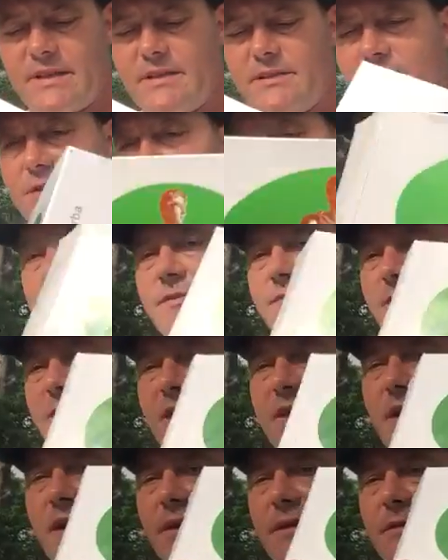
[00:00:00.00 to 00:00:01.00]
so this is
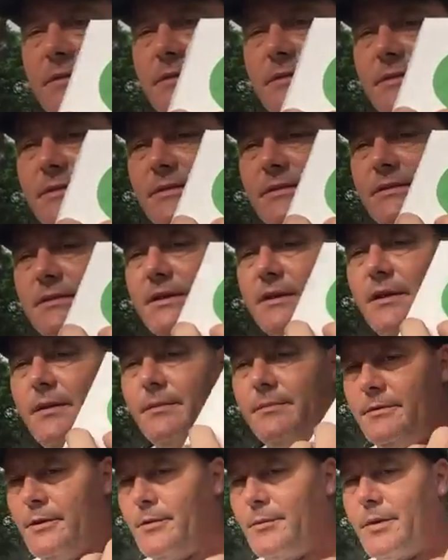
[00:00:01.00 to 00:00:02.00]
Vito's. It's
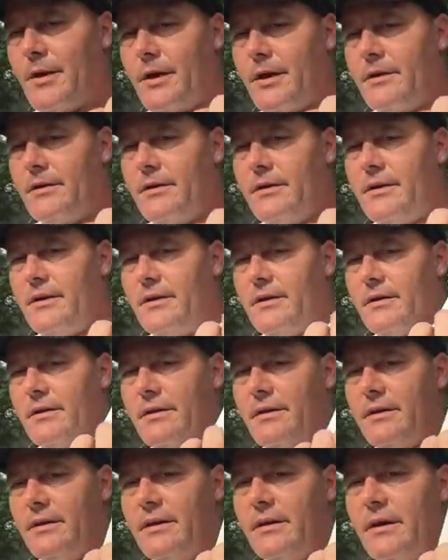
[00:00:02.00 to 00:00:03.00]
a product of
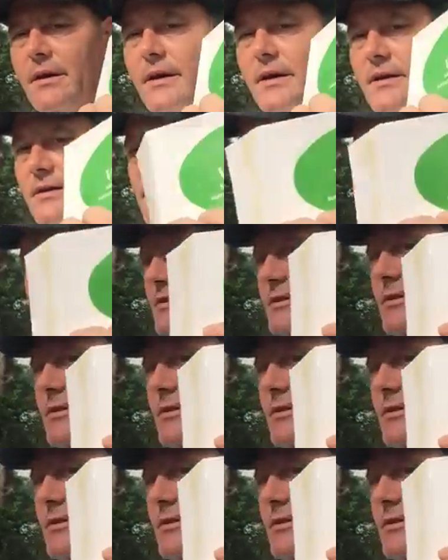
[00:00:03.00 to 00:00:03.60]
Italy. This is